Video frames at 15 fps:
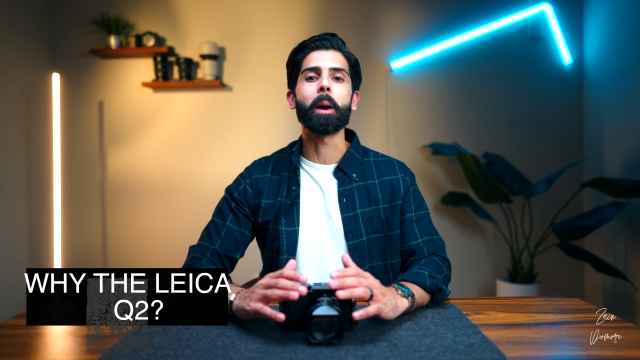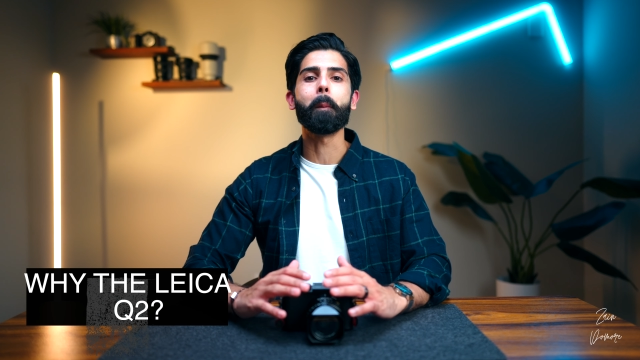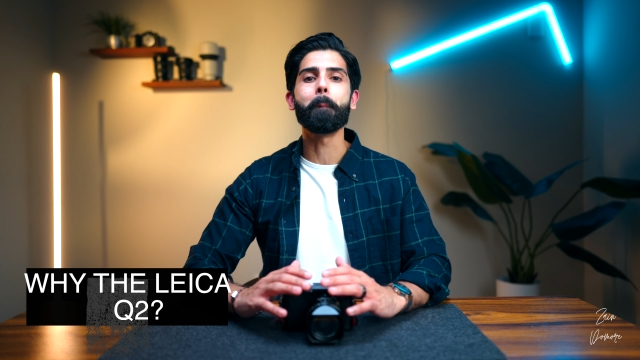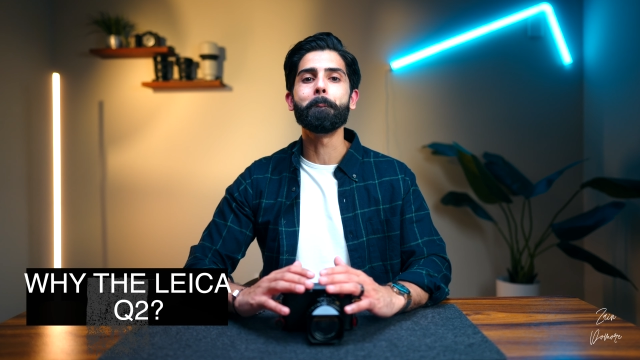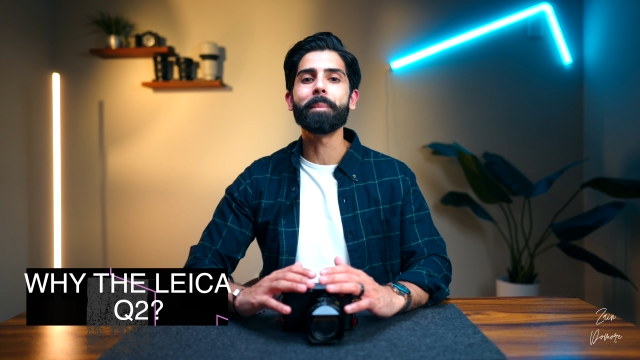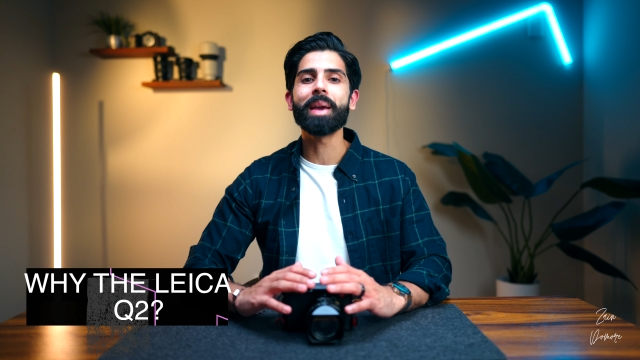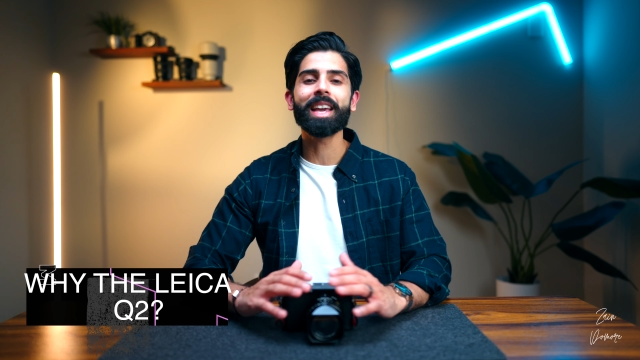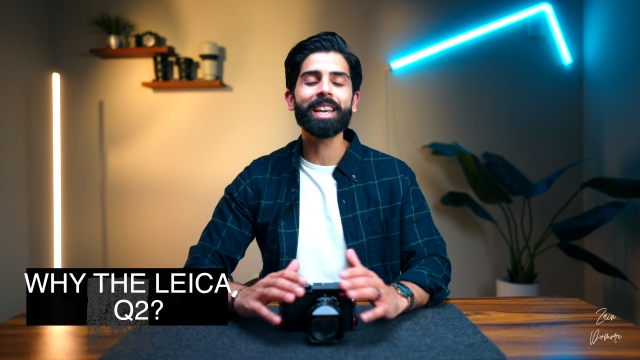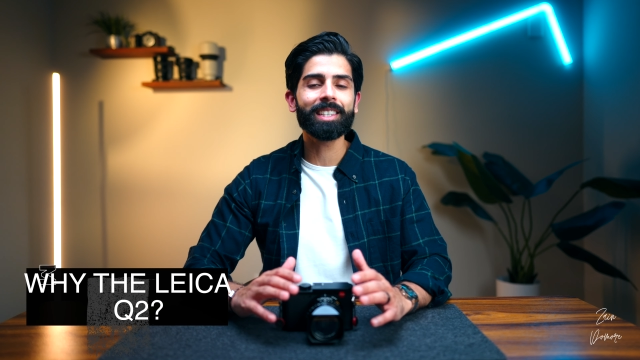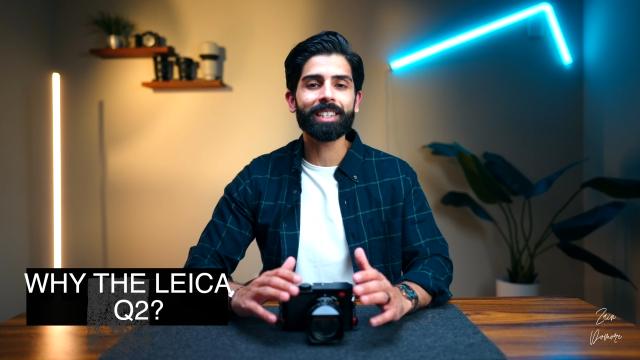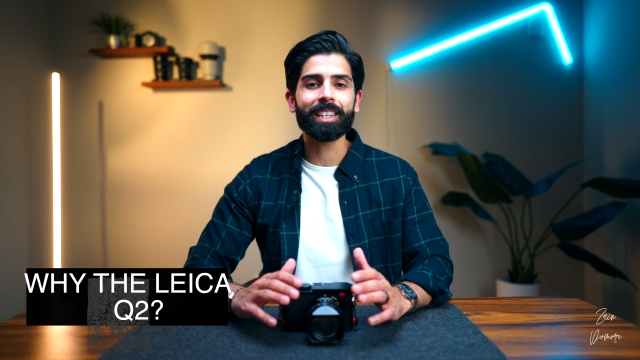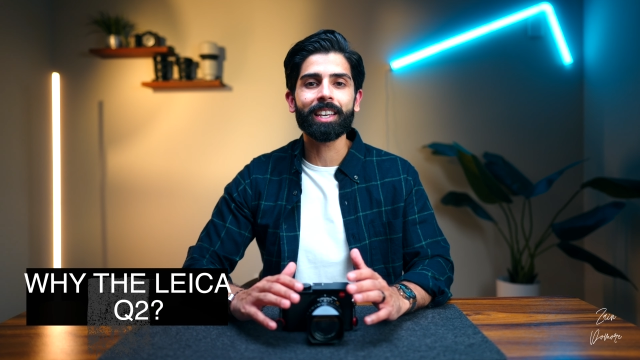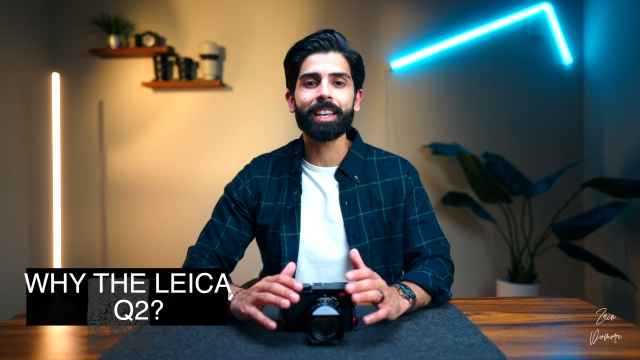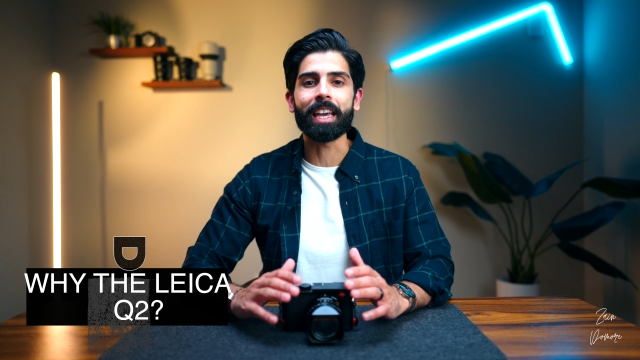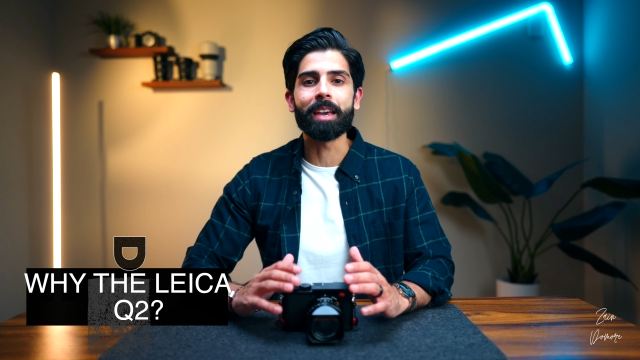
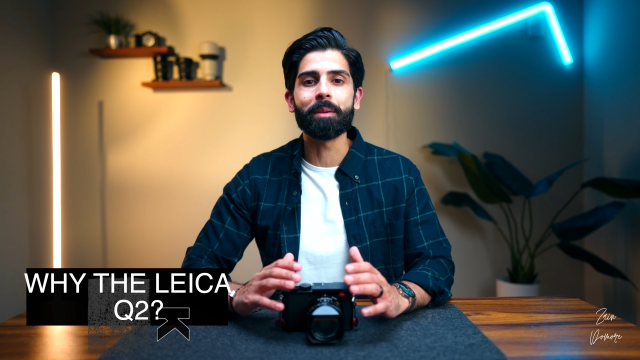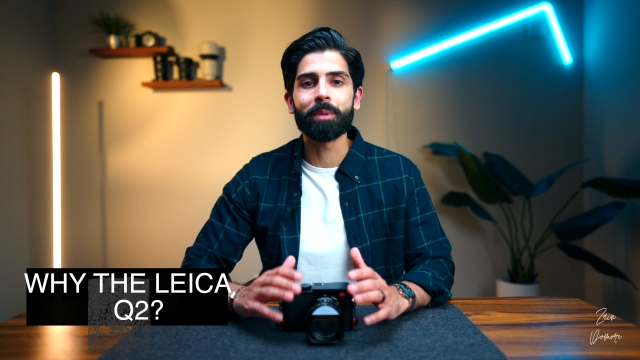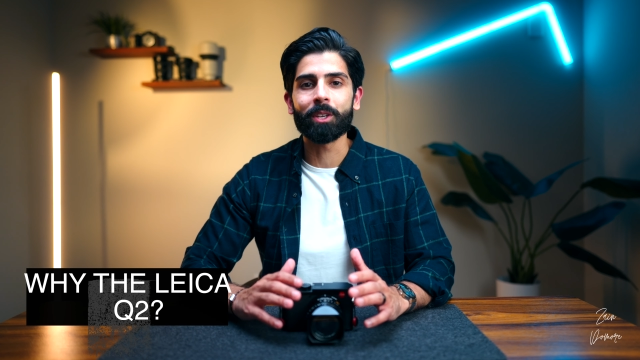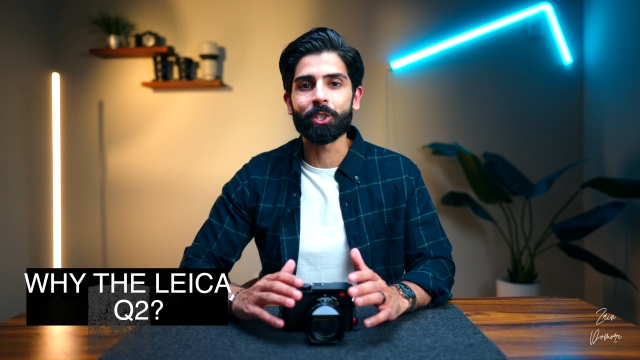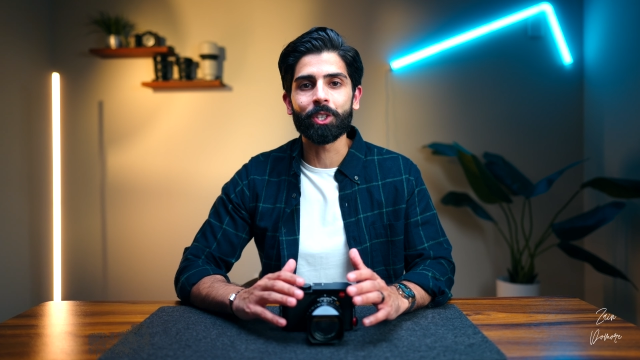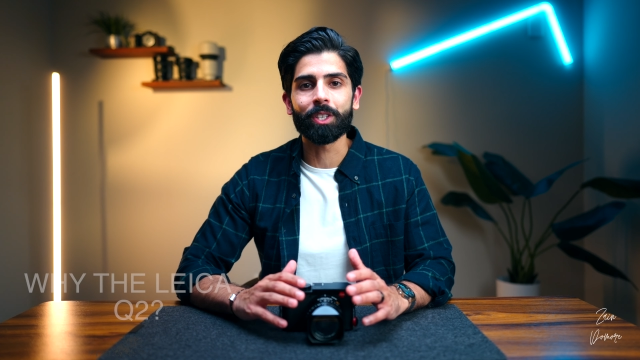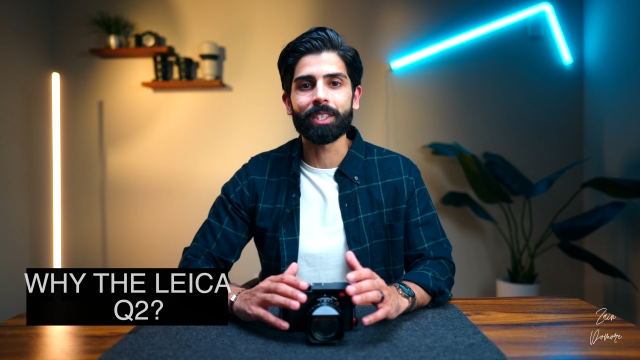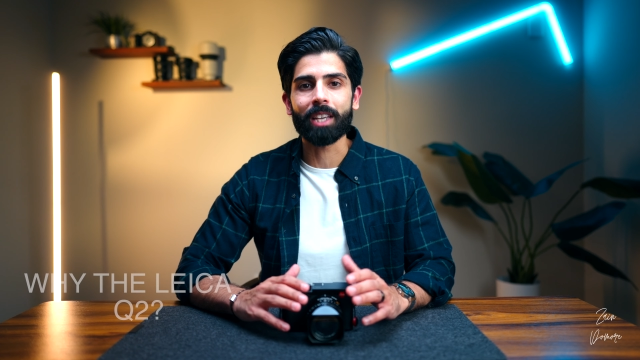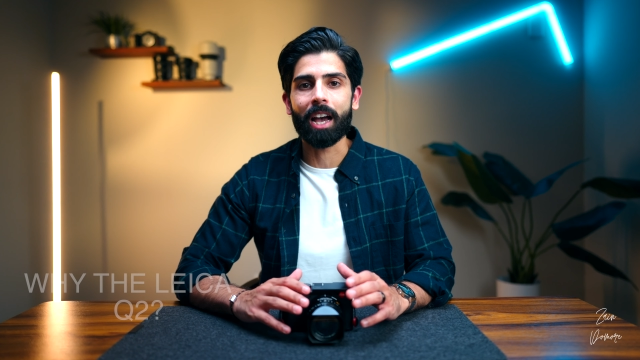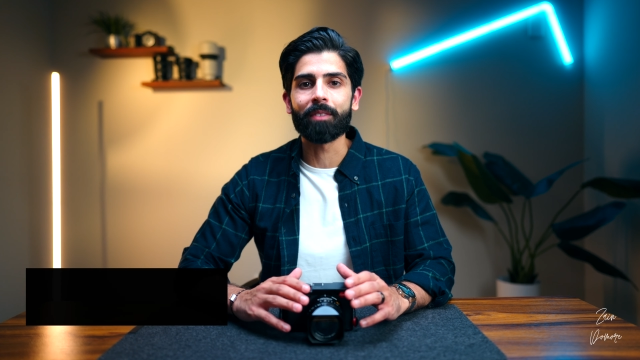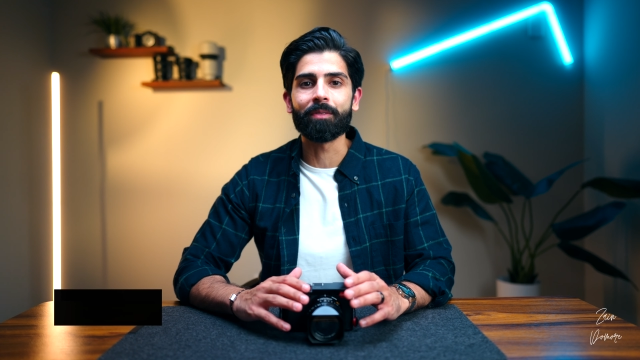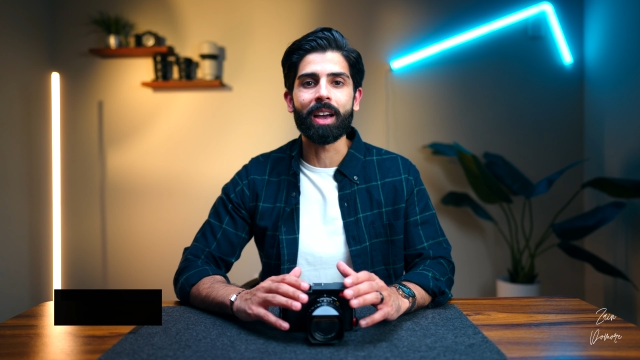amazing images I've